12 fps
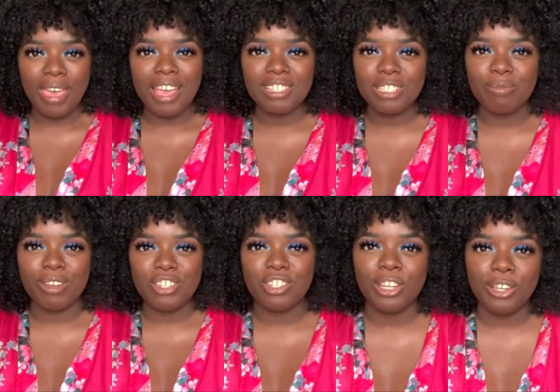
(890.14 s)
tried Bounce
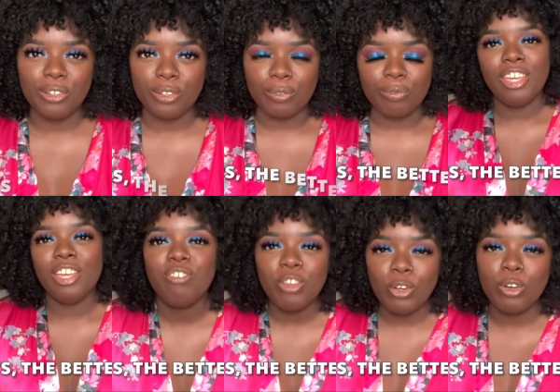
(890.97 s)
Bob yet and if you're
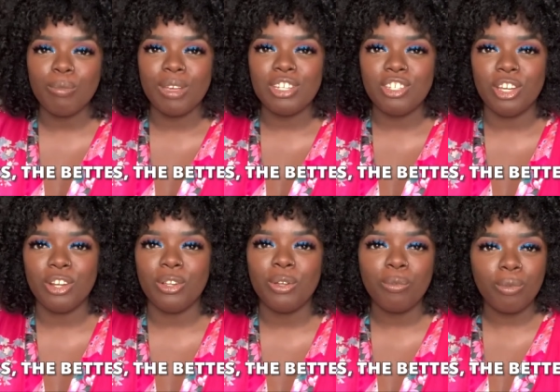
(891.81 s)
looking for a
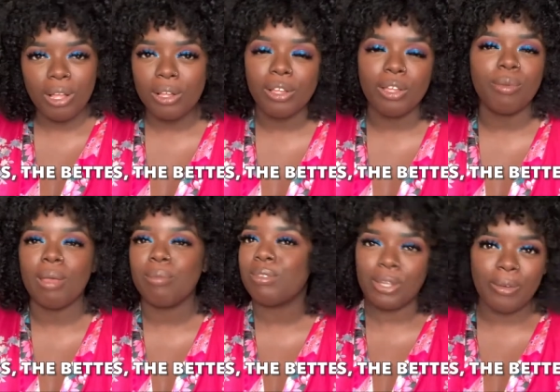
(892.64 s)
twist out wig,
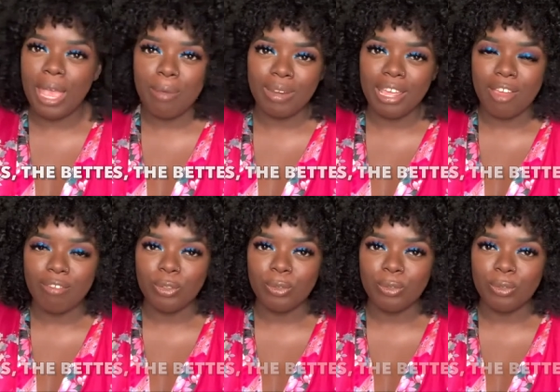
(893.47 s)
try that